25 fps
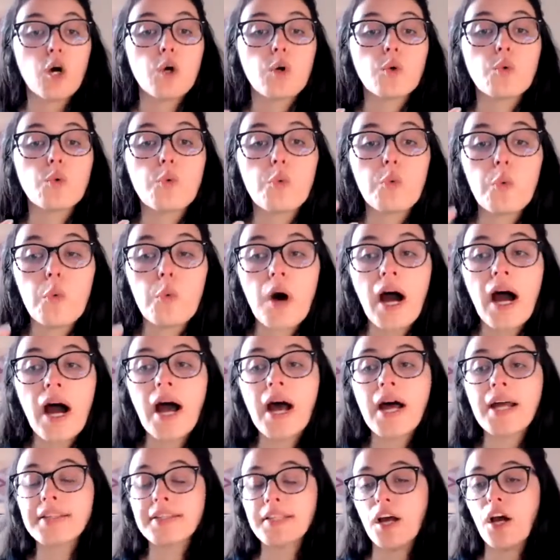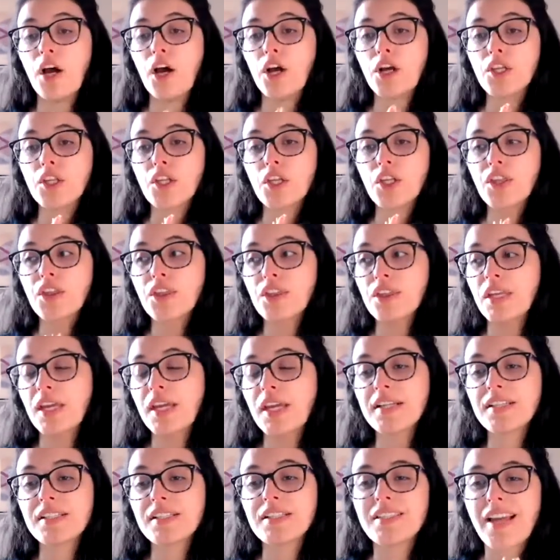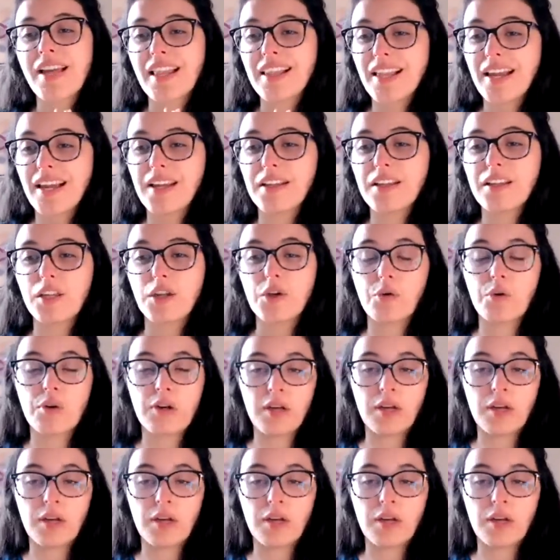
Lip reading: What are the things that light you